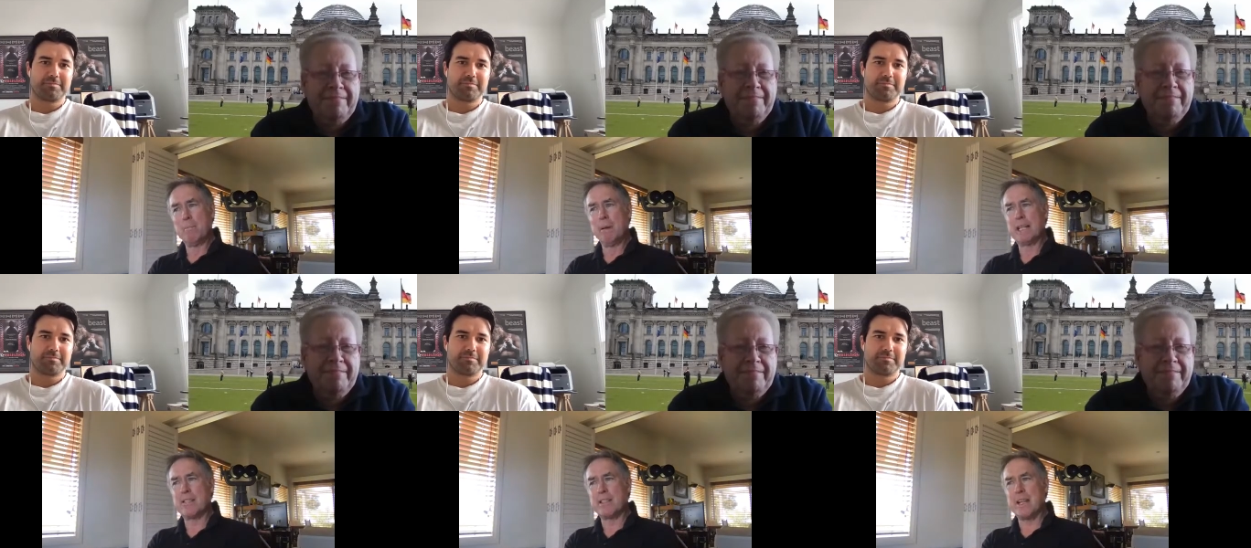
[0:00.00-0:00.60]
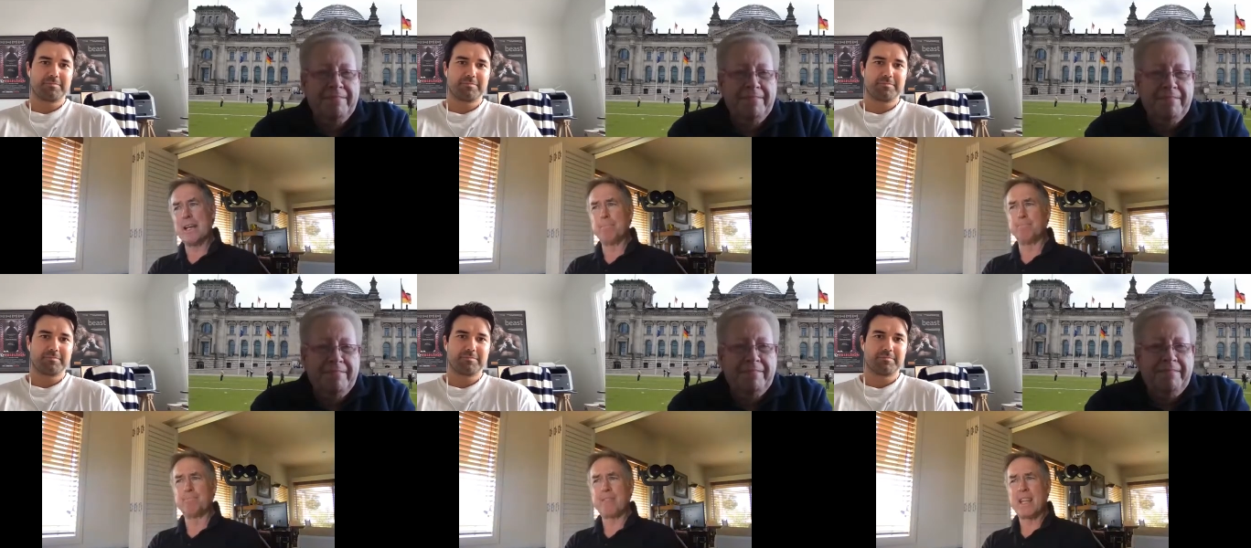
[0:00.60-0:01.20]
Speaker 1: But
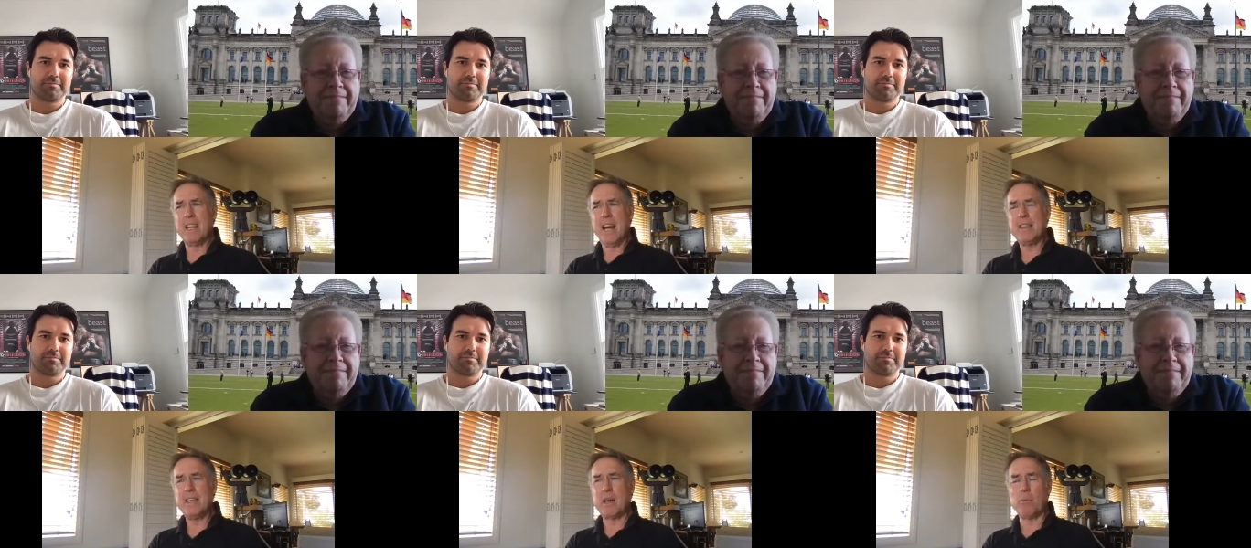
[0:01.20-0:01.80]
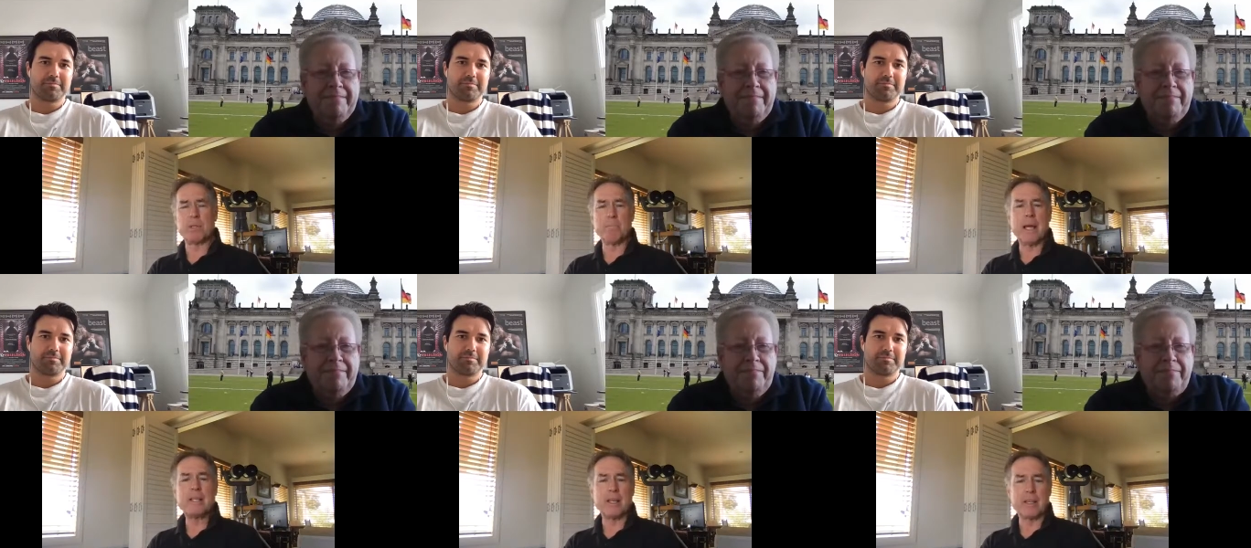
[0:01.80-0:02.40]
um, I think there were some
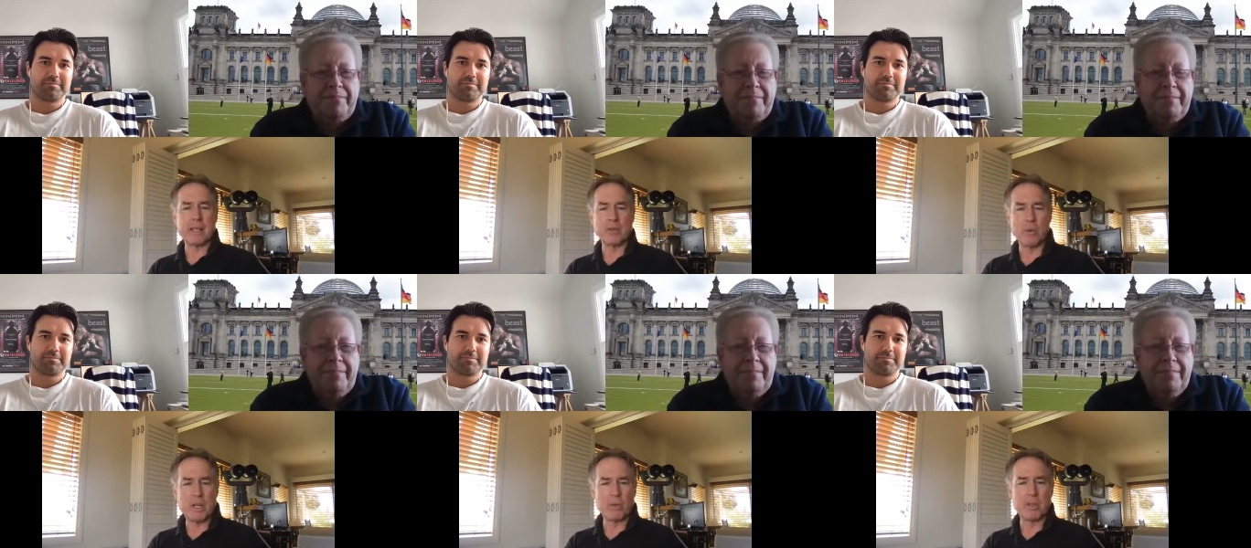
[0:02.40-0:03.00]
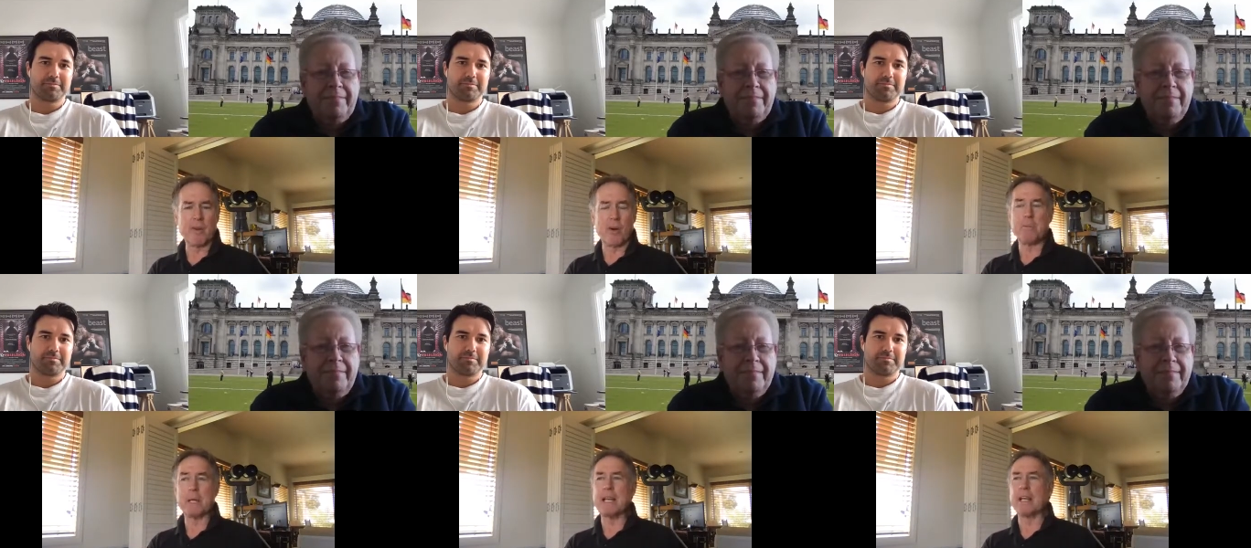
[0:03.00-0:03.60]
basic things we knew at the very
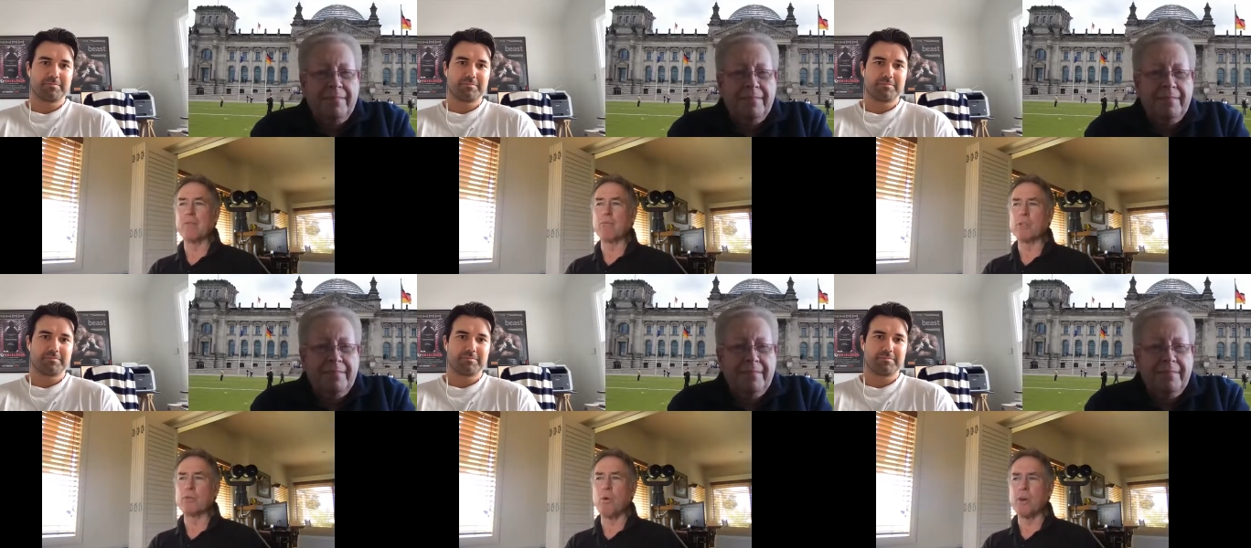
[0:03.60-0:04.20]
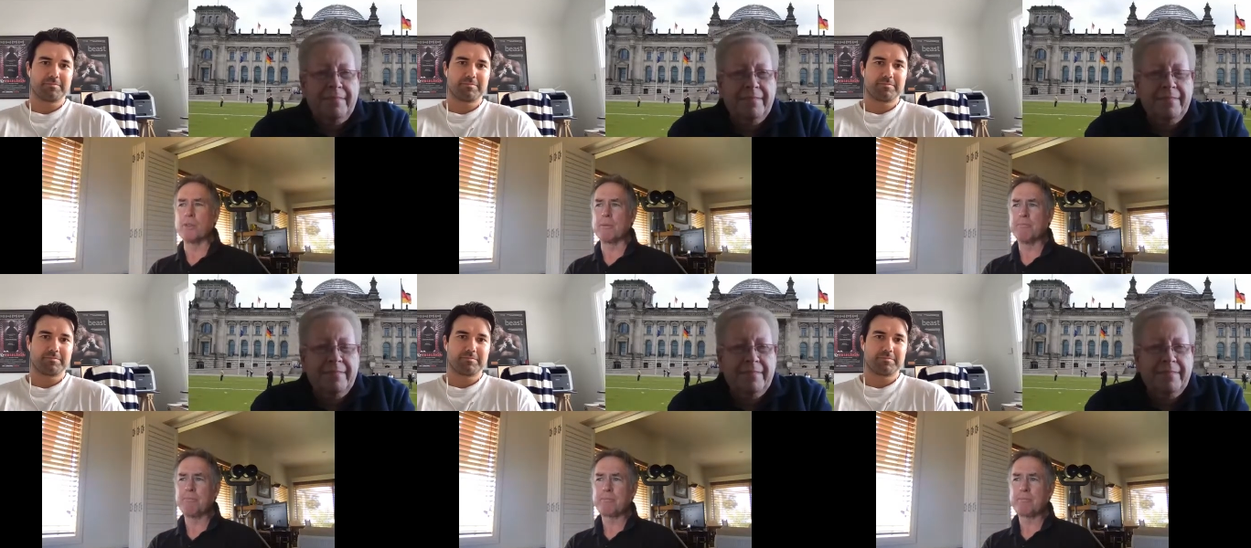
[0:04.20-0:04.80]
beginning, which
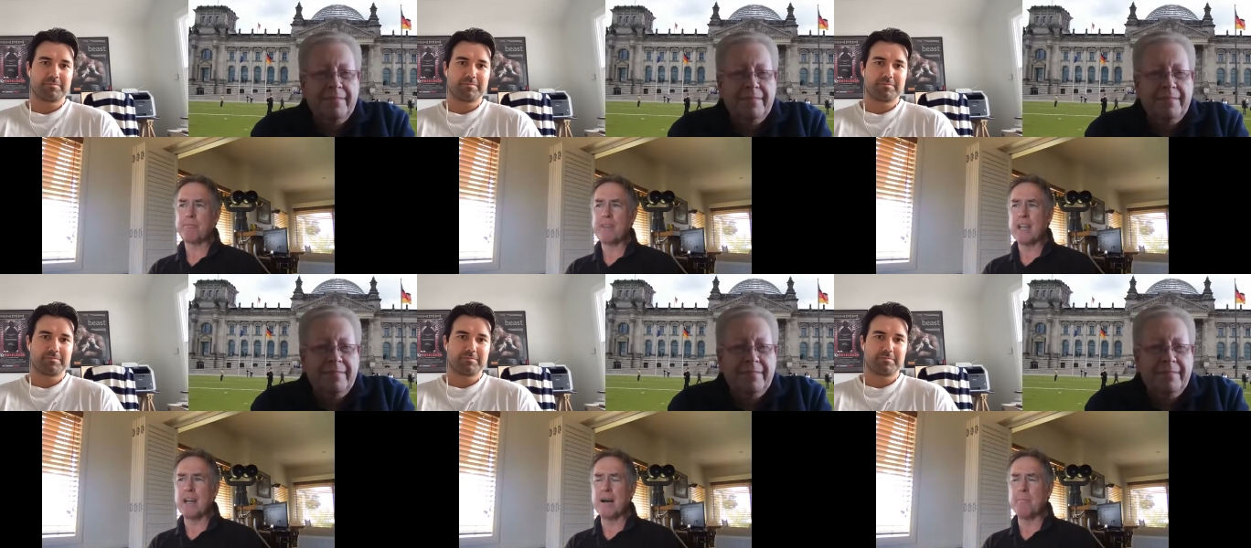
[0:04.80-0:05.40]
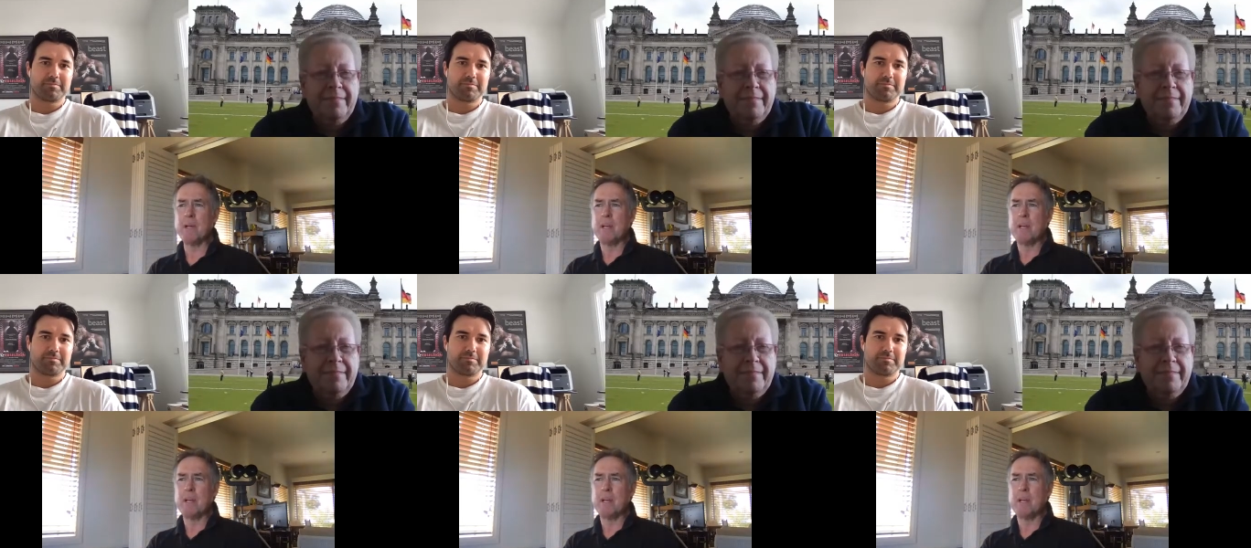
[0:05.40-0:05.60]
was um,